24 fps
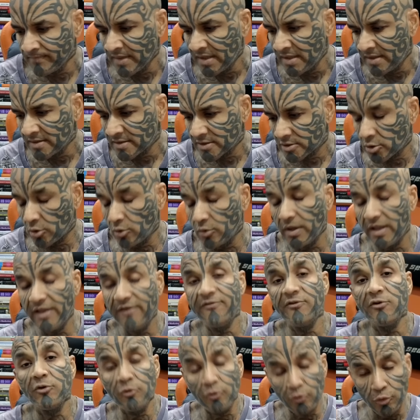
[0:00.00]
So
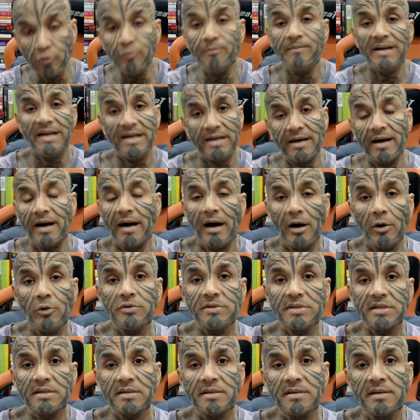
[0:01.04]
if you do build a
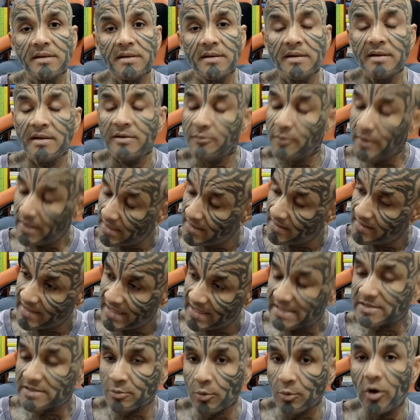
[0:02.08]
house, well,
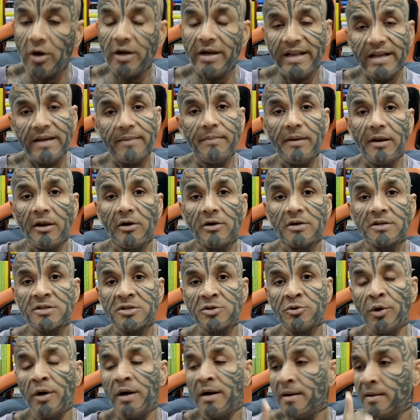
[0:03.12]
guess what? It belongs
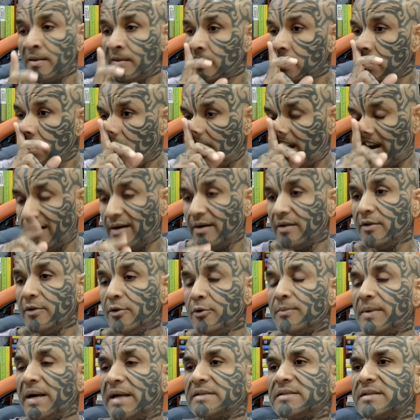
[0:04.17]
to her. And you
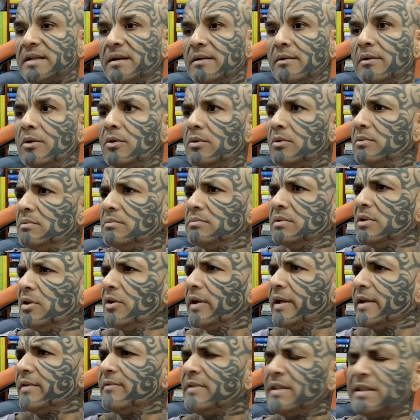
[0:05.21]
might say, oh,
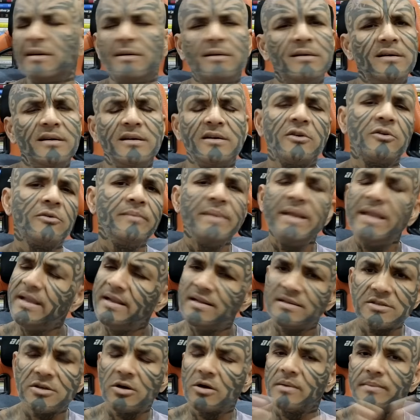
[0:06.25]
Loy, whether her or me,
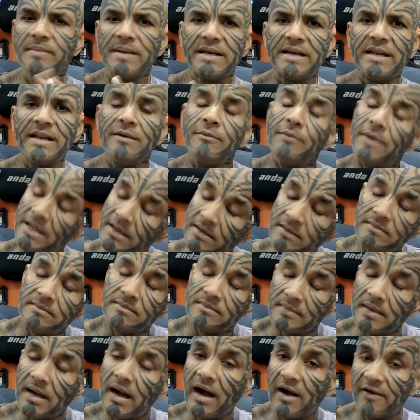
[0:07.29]
it's not a big deal. Well,
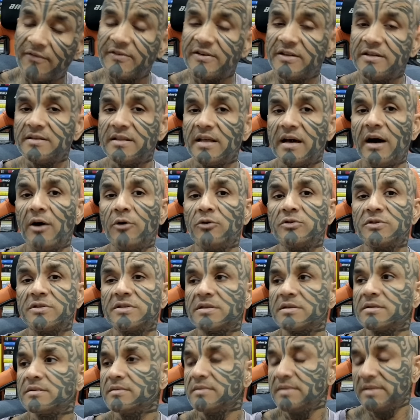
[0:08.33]
after the
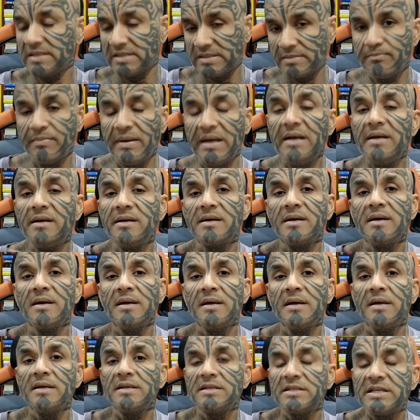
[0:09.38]
house is built,
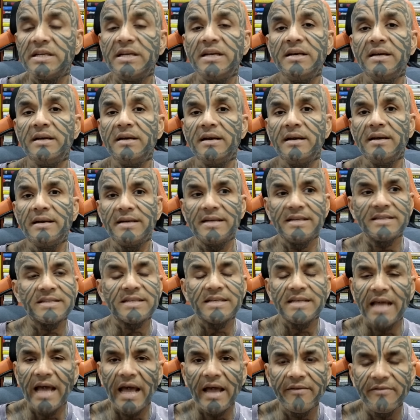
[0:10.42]
she doesn't
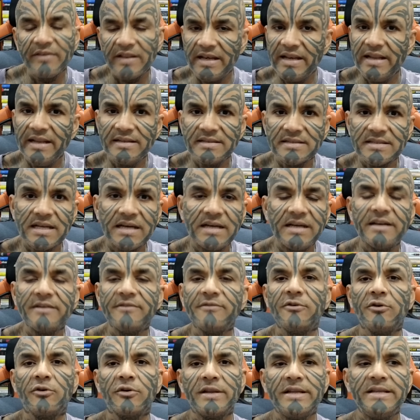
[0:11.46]
have any incentive
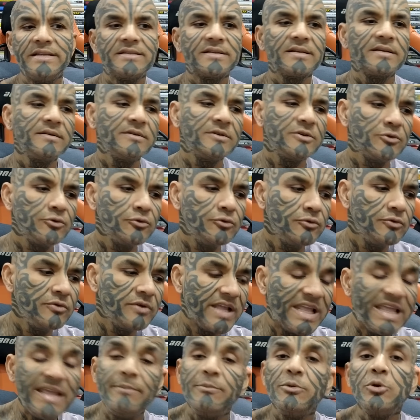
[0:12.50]
or reason to
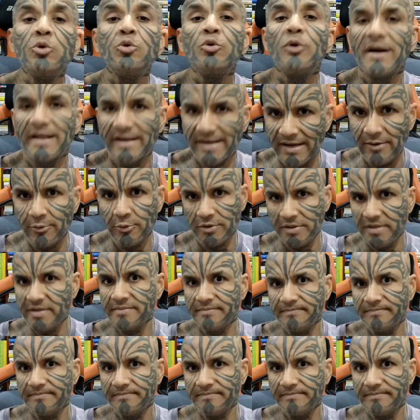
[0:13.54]
keep you around.